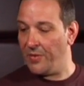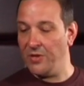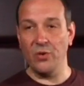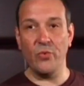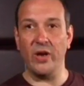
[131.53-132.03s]

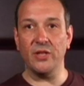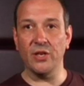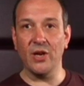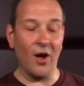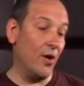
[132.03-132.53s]
These are ready to
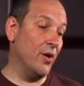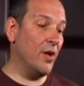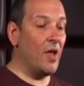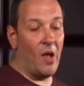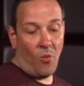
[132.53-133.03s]
go.
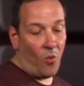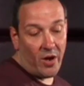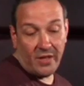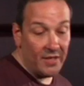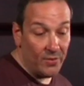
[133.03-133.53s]
What
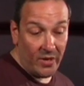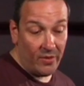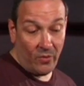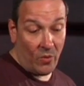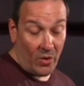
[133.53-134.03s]

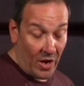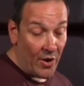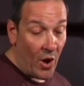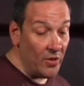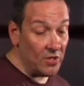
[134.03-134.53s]
I
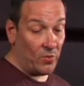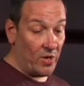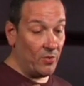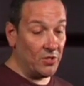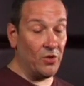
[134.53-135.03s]
noticed when
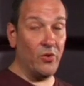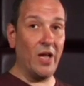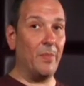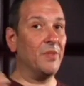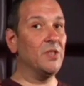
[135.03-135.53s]
I was queuing
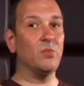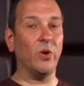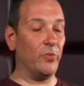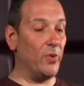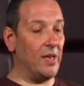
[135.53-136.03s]
up, and this is
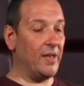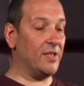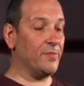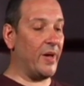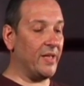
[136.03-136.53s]
what you really need
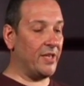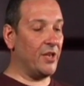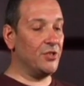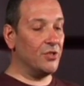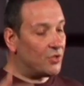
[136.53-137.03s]
to pay
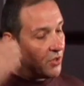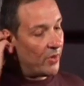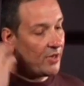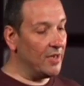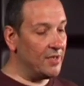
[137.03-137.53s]
attention to
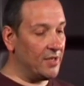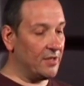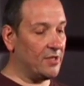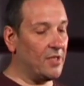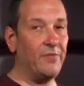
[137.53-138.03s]
when you're listening
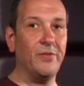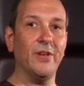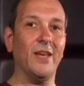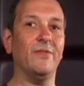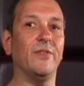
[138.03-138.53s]
to stuff in
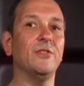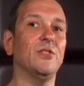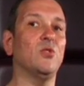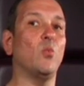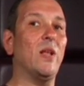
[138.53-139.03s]
your headphones,
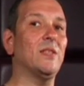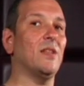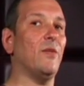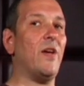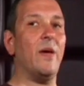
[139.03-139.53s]
is when
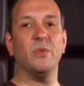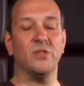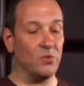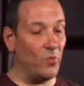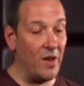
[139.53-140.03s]
stuff happens,
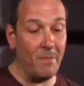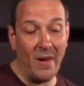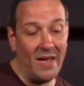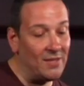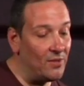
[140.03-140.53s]
is when a
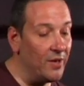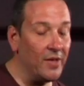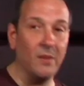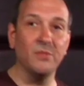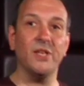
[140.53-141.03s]
bass line
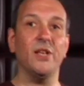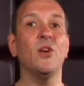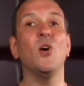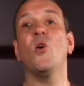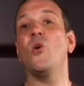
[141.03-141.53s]
comes in
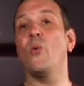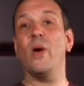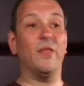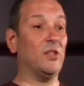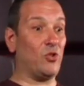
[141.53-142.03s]
or
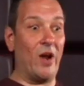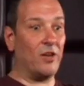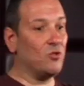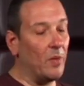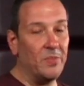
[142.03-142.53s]
where the
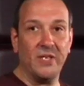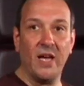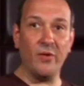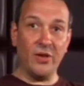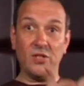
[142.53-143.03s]
track drops
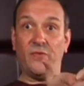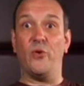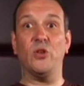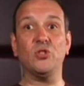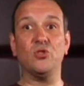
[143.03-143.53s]
out in its
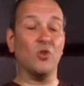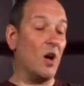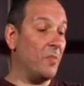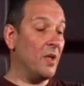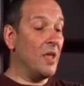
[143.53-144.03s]
first
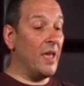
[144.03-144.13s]
drop.